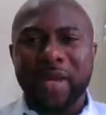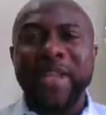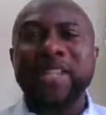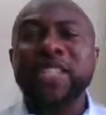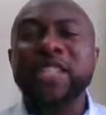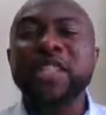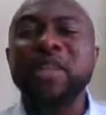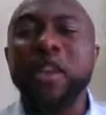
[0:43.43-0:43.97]

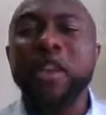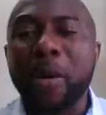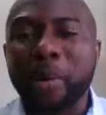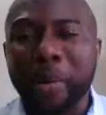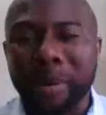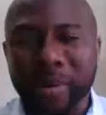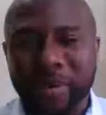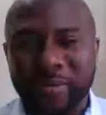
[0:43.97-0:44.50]
It's
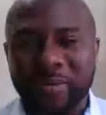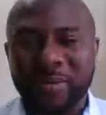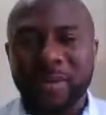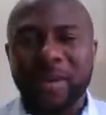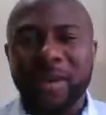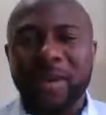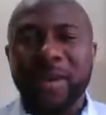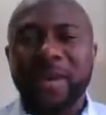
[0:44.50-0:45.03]
normal.
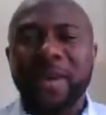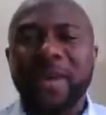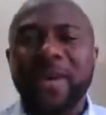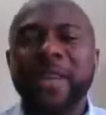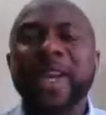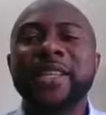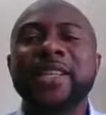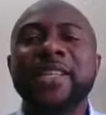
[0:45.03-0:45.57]

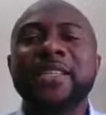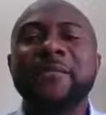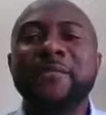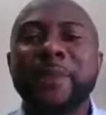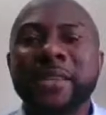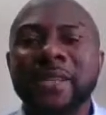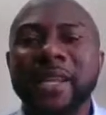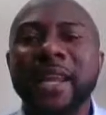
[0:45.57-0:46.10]
It is
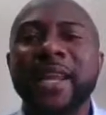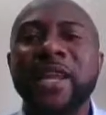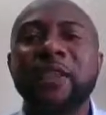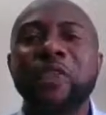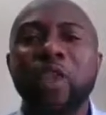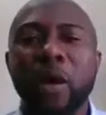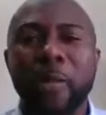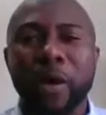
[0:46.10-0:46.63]
basically
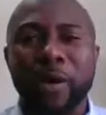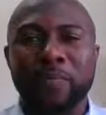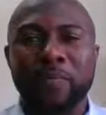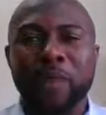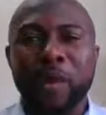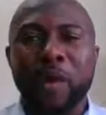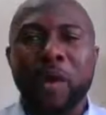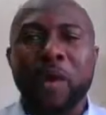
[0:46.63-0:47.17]
normal.
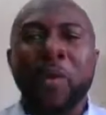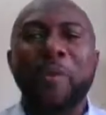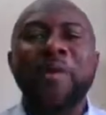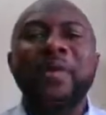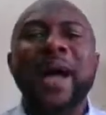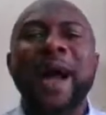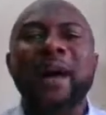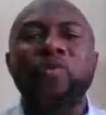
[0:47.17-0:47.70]

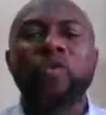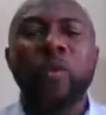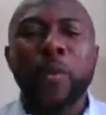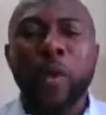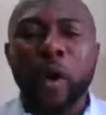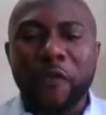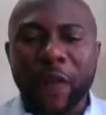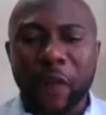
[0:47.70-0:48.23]
But how do
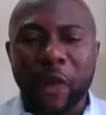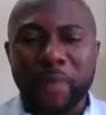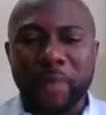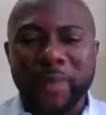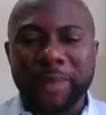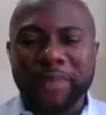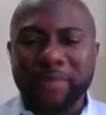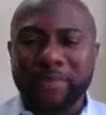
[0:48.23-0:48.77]
we overcome
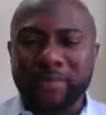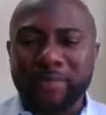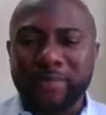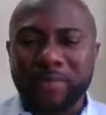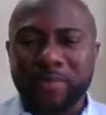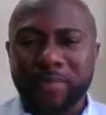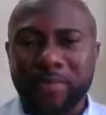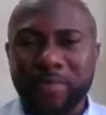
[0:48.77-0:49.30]
it?
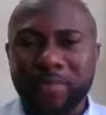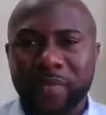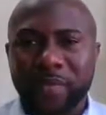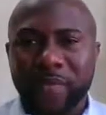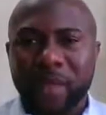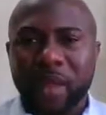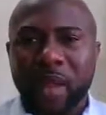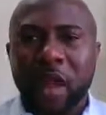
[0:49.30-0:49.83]

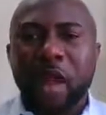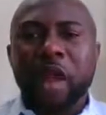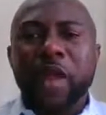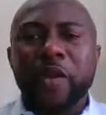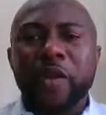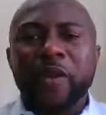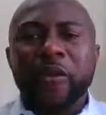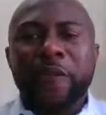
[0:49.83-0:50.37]

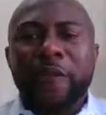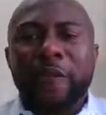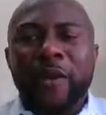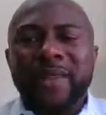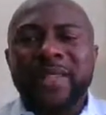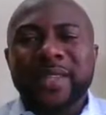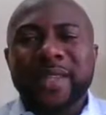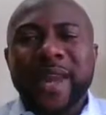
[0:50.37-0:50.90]
The
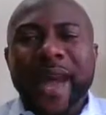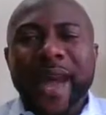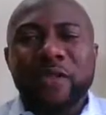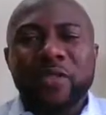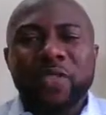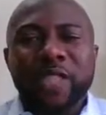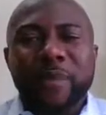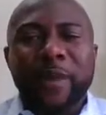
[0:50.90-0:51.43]
first thing I
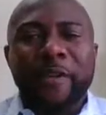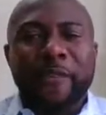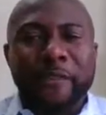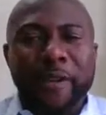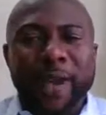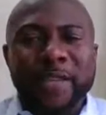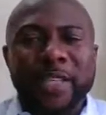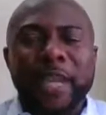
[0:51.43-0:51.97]
always tell my
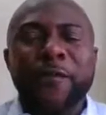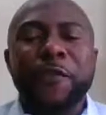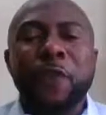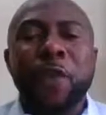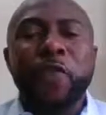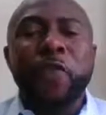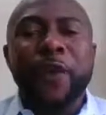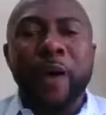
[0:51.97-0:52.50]
friends, if you
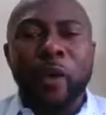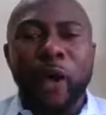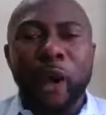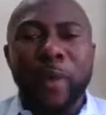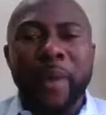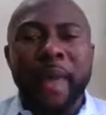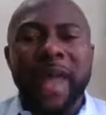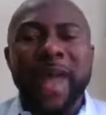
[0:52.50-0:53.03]
want to
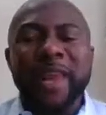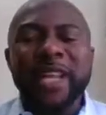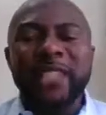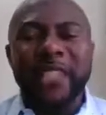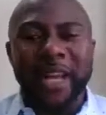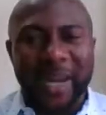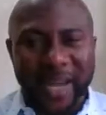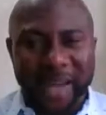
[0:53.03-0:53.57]
overcome any
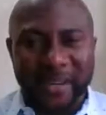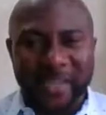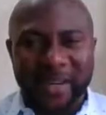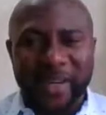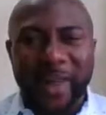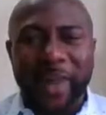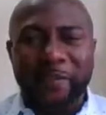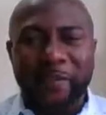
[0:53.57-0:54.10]
challenge
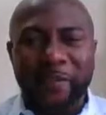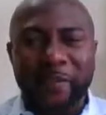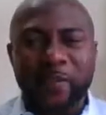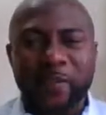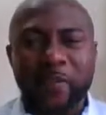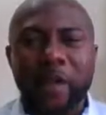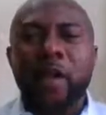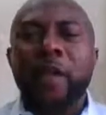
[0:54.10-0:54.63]
in life,
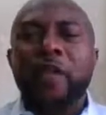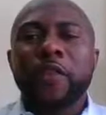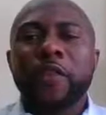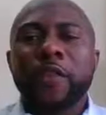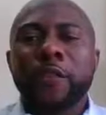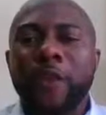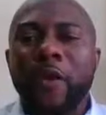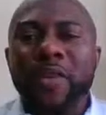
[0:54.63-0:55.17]

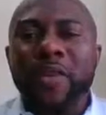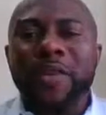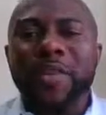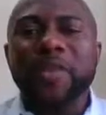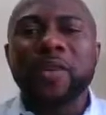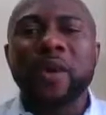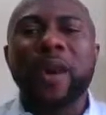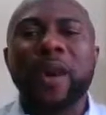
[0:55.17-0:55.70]
the first thing
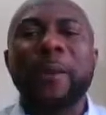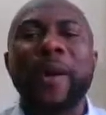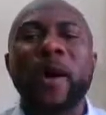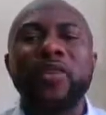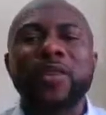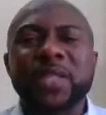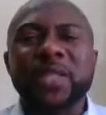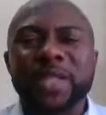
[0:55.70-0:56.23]
is all
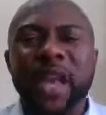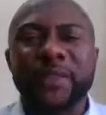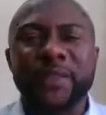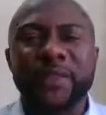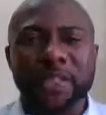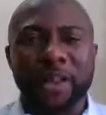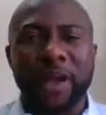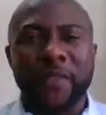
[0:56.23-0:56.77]
about self
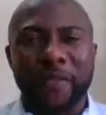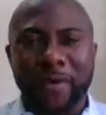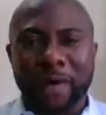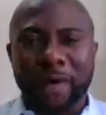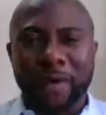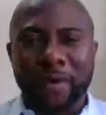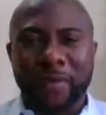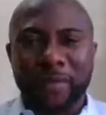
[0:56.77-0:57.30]
discovery.